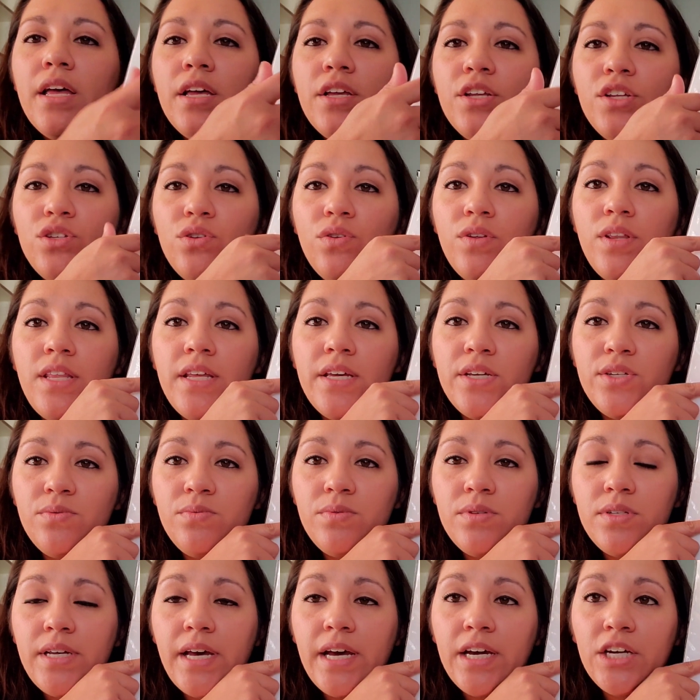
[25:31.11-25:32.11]
So this
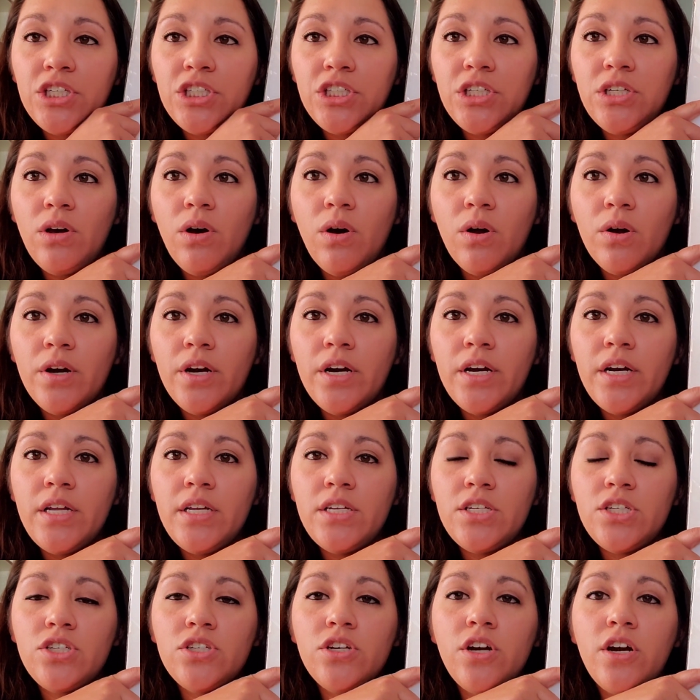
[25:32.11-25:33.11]
was actually already
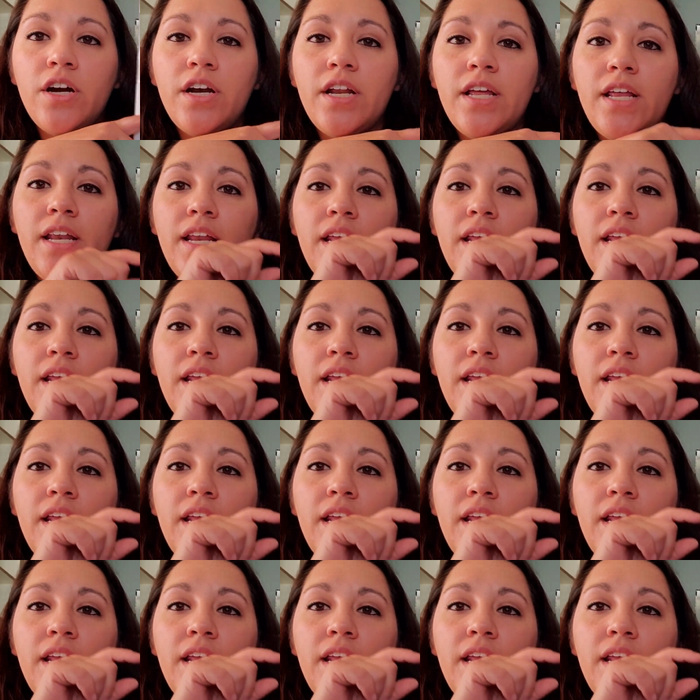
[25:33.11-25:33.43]
started,